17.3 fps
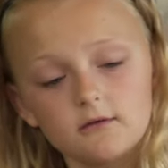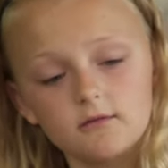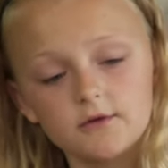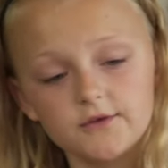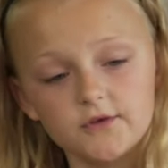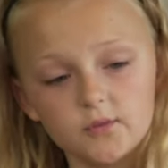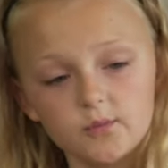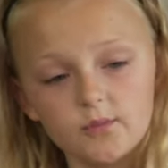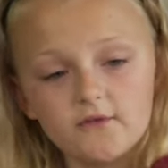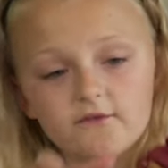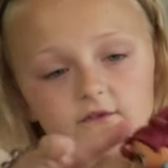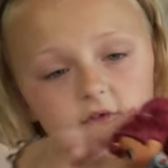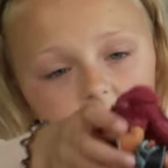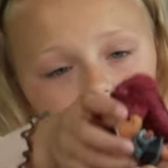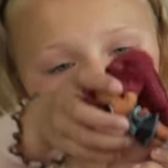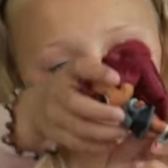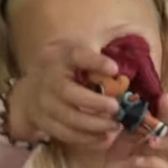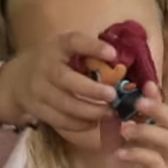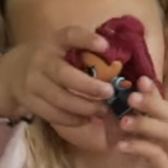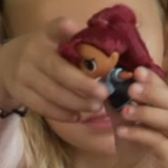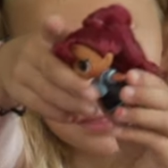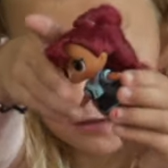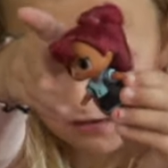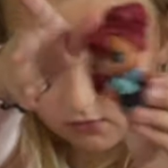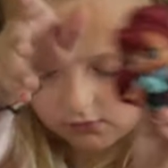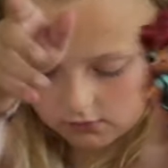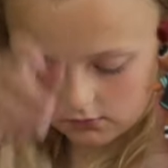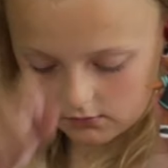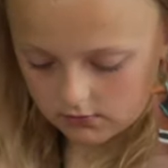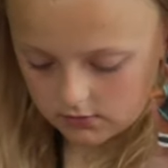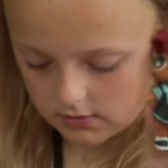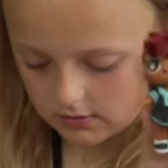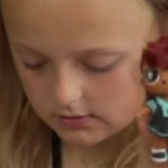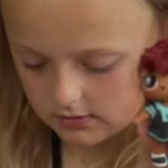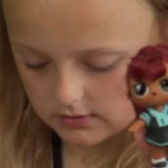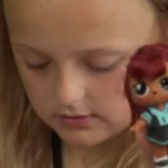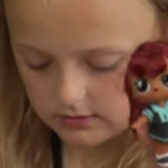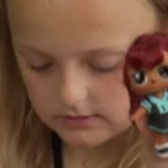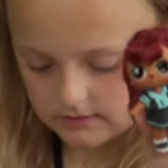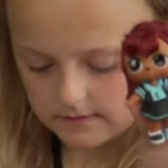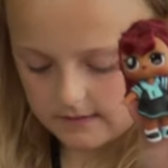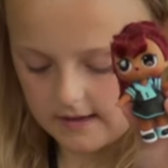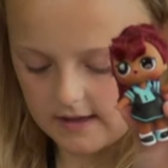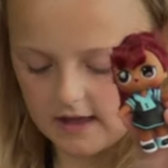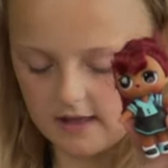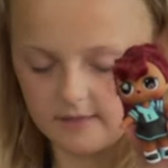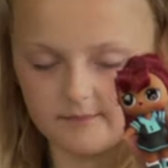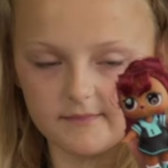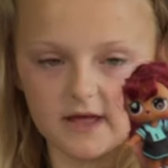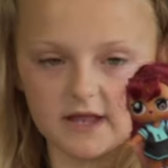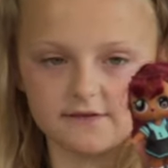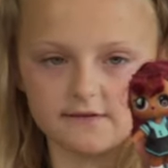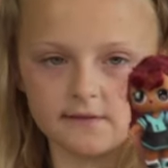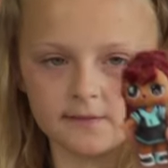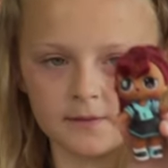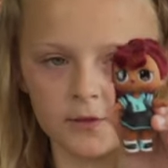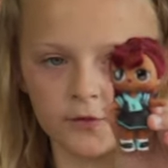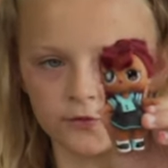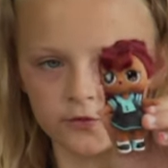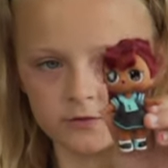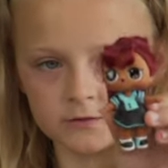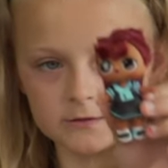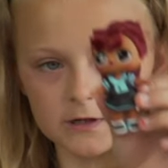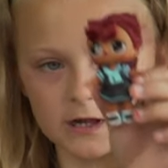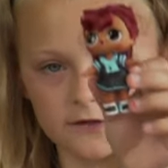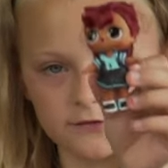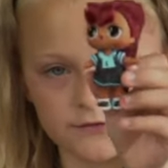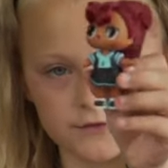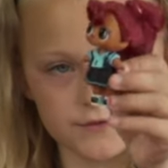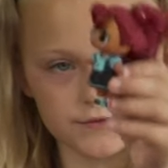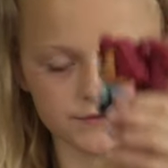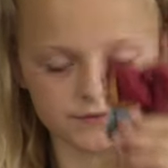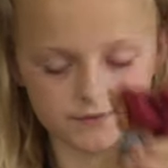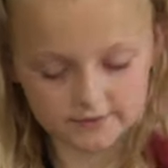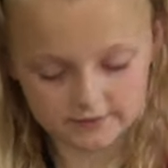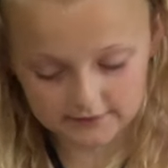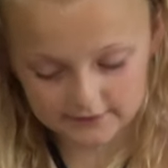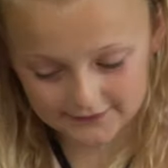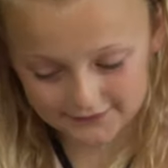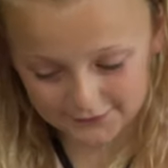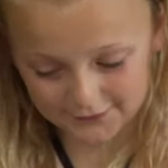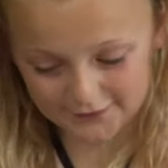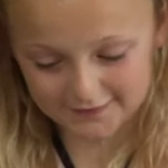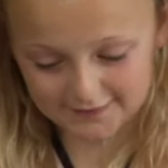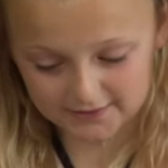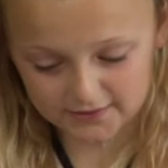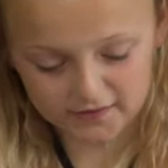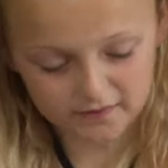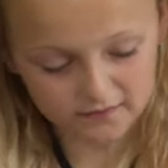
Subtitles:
Would you prefer go without the headband and the sunglasses? Let's see.